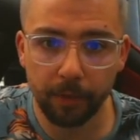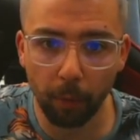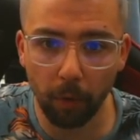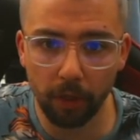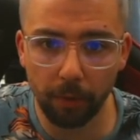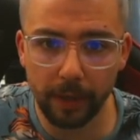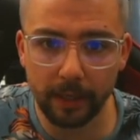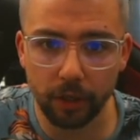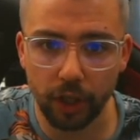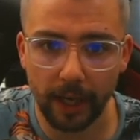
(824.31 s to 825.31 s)
The one that we
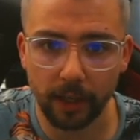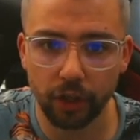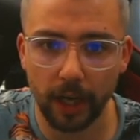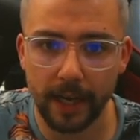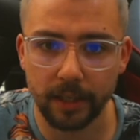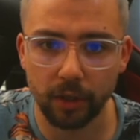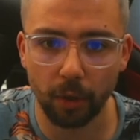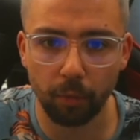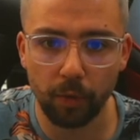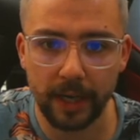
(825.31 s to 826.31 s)
need to change is
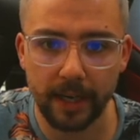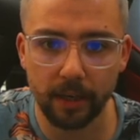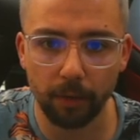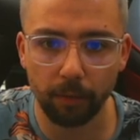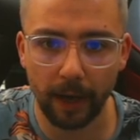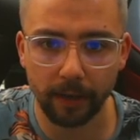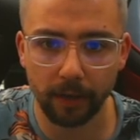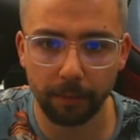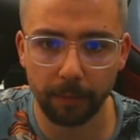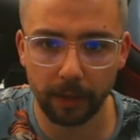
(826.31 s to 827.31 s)
the read
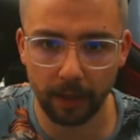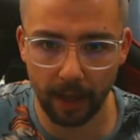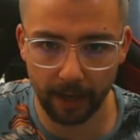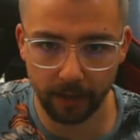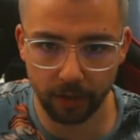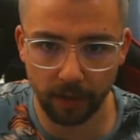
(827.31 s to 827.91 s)
random line.